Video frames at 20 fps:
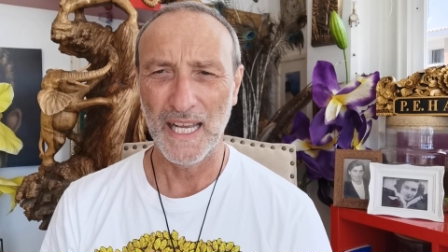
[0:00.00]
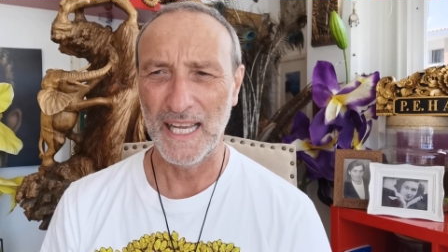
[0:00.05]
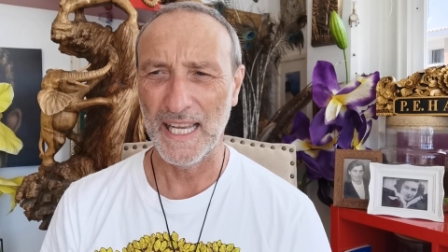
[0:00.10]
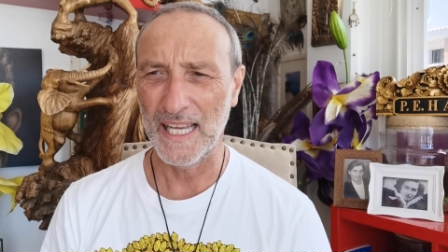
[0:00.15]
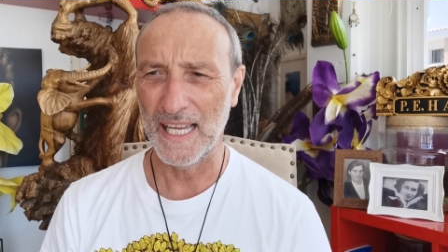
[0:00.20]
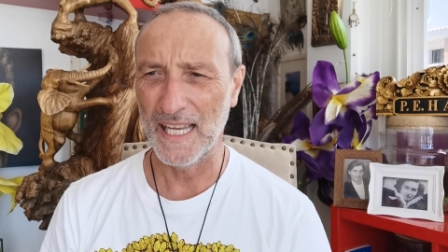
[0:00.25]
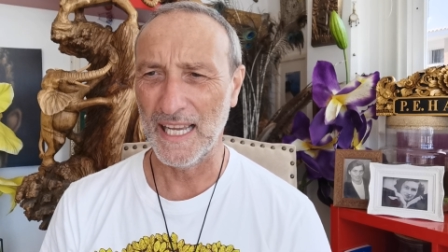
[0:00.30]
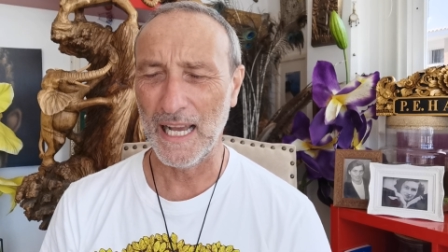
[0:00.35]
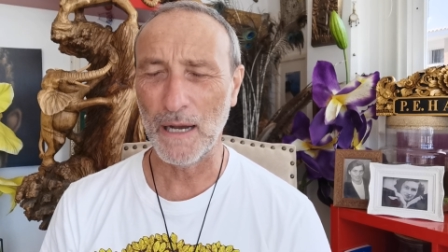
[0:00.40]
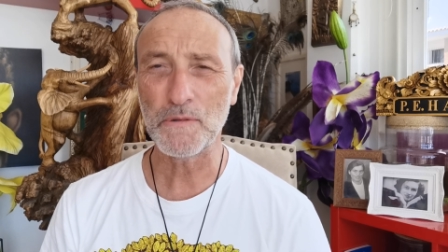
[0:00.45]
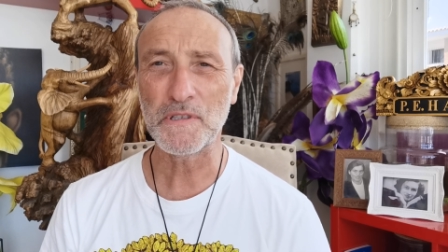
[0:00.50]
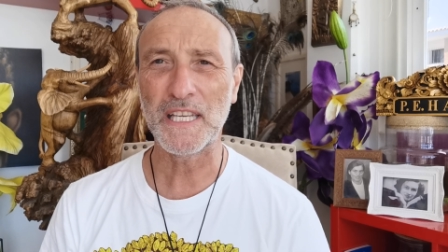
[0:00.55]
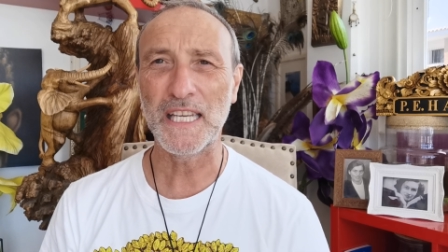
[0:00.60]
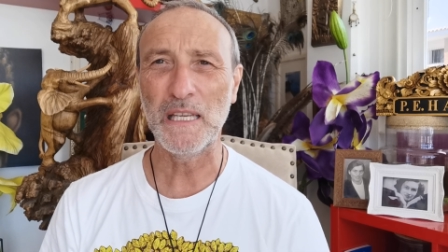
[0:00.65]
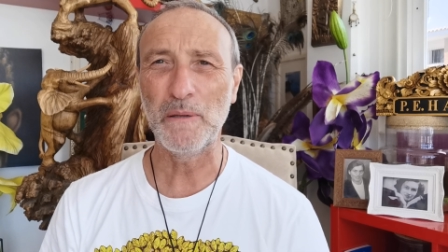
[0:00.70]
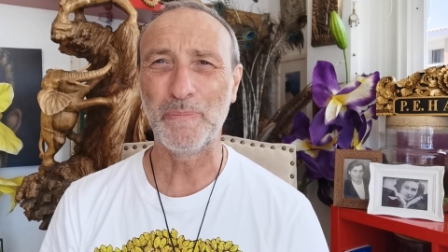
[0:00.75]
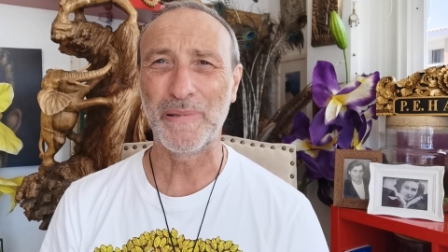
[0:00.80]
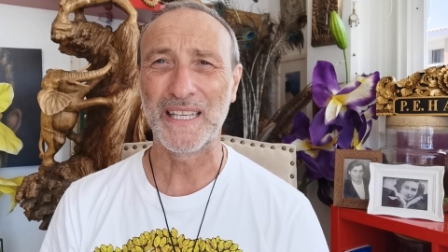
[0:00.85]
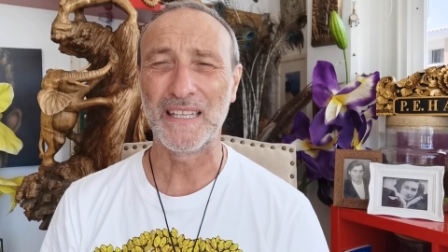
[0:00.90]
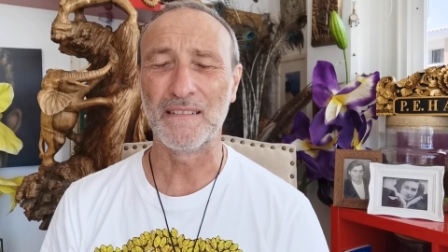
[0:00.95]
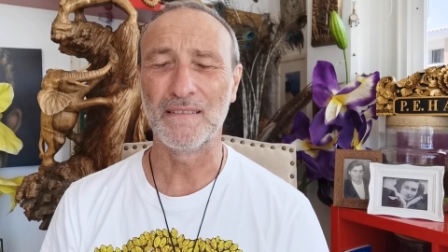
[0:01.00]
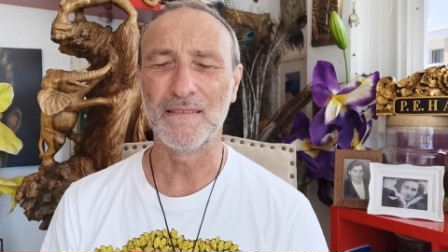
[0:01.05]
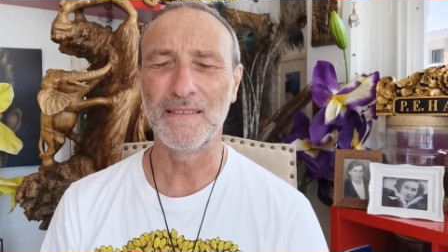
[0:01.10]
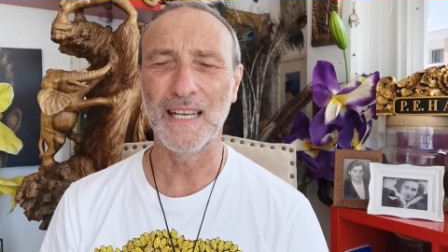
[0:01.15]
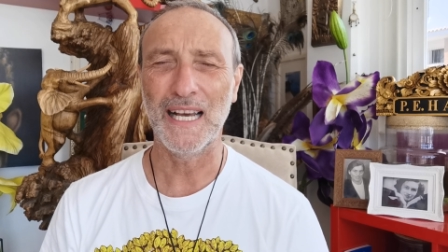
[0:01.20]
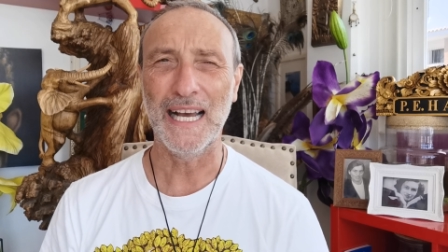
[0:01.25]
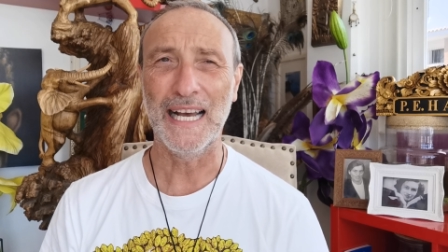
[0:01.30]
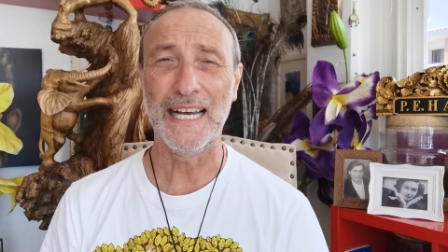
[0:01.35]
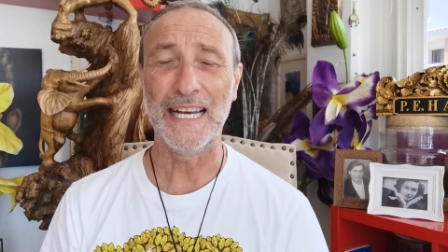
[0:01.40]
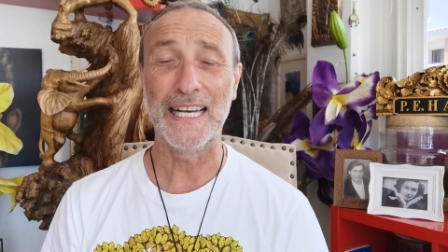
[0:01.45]
uh, housekeeping,
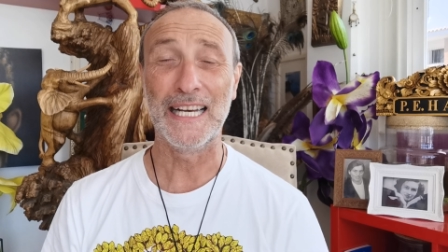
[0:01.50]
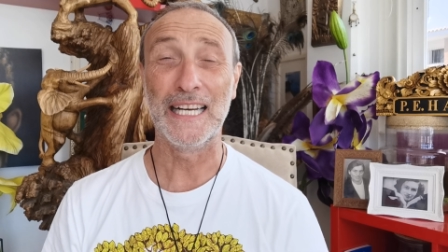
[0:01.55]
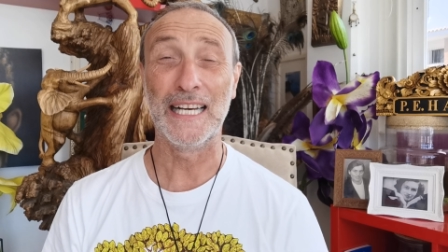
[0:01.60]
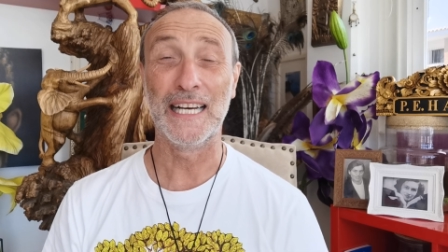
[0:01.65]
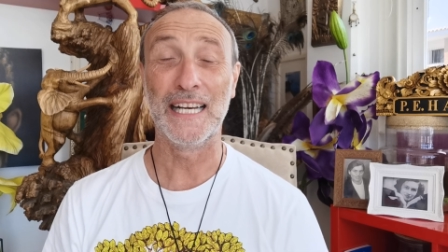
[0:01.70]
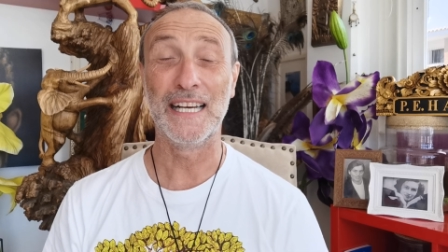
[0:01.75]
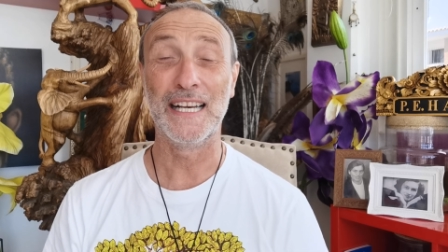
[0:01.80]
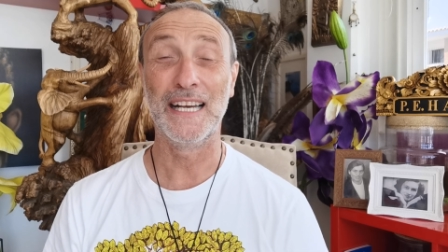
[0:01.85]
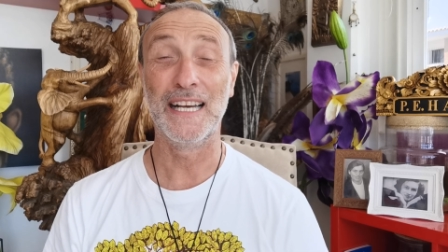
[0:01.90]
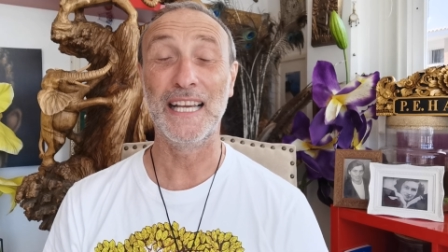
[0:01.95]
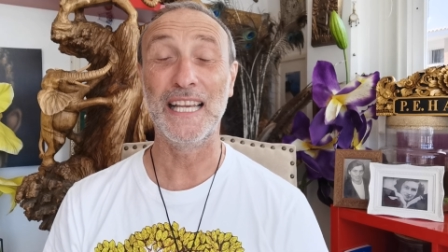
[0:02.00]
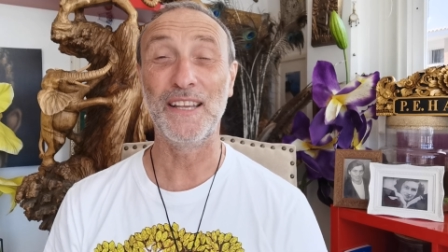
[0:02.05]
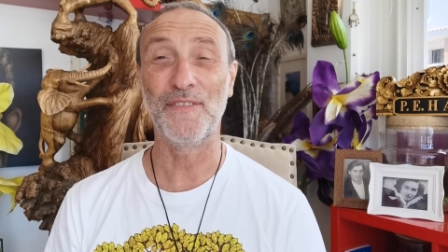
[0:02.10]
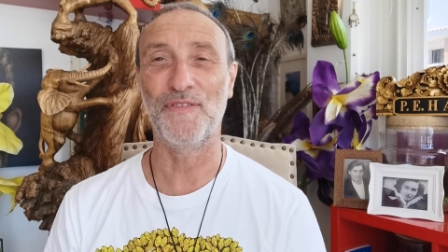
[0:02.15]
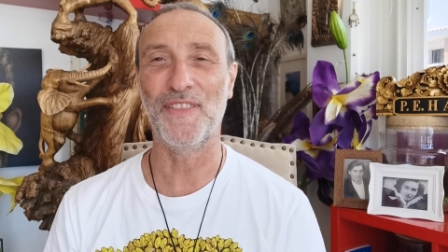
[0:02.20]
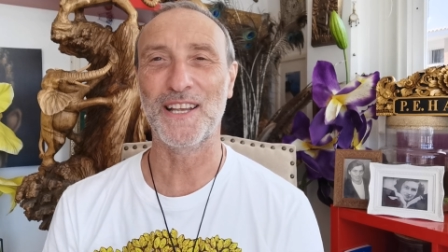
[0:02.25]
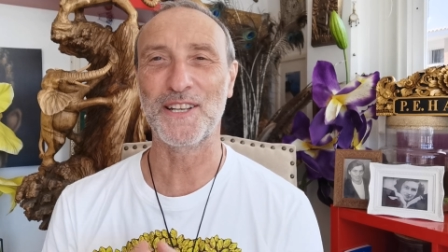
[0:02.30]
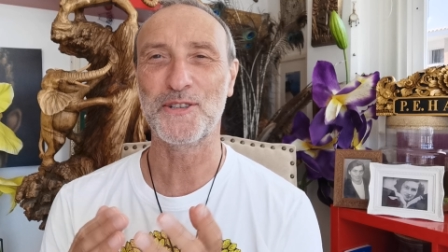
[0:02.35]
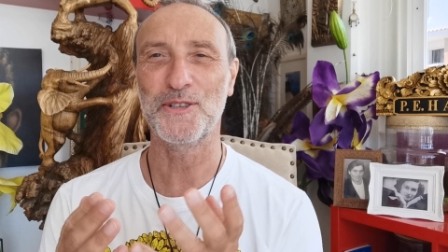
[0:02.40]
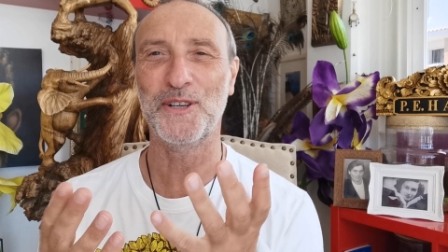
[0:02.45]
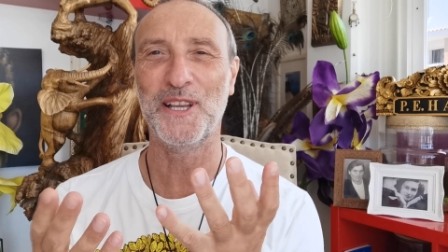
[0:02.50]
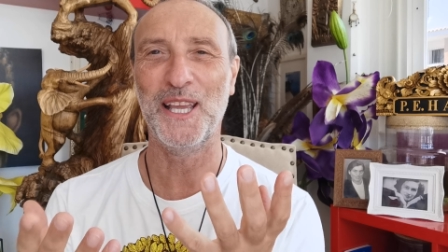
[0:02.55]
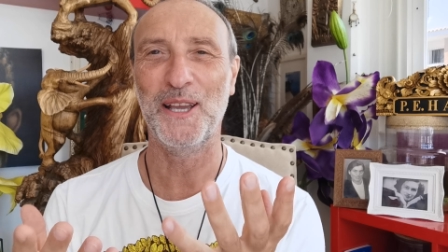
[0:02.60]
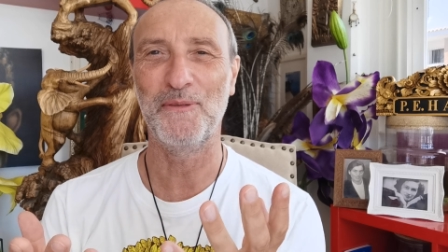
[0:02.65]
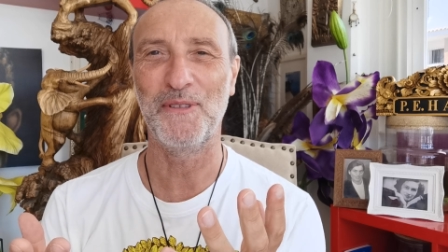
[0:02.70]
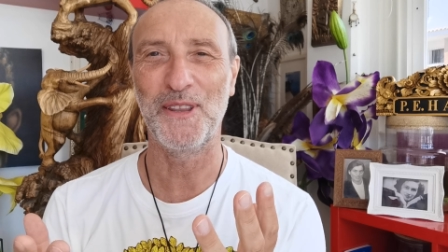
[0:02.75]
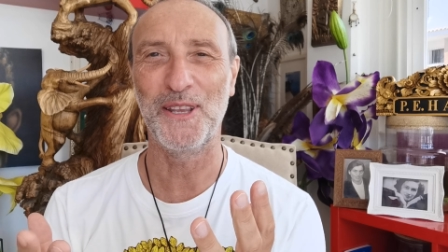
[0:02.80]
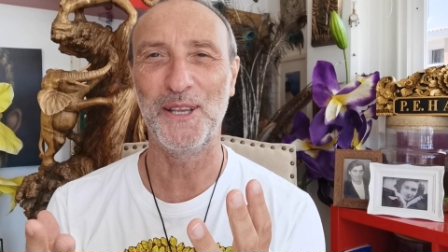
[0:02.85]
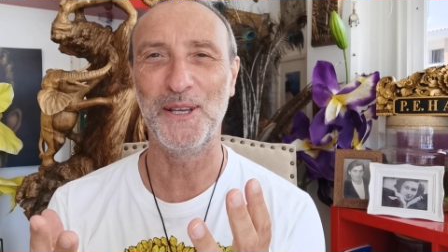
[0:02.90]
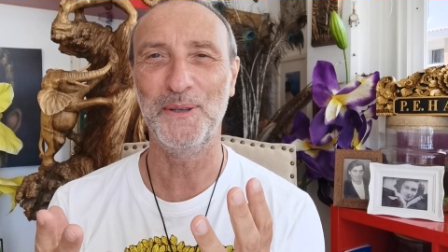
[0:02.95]
uh, if that's okay
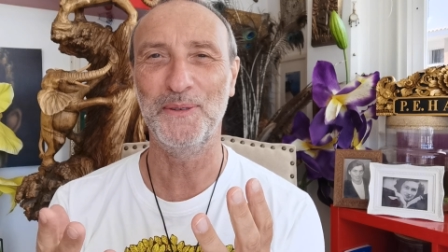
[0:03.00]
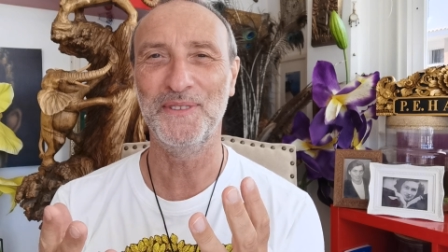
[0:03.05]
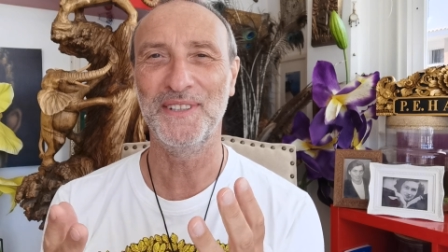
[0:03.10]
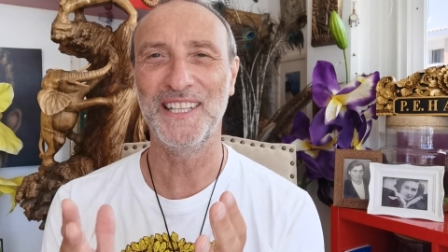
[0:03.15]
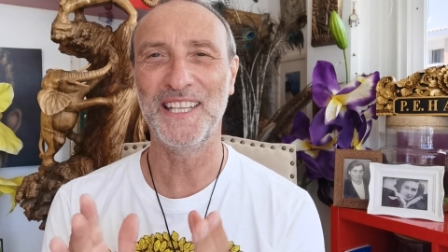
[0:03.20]
with you.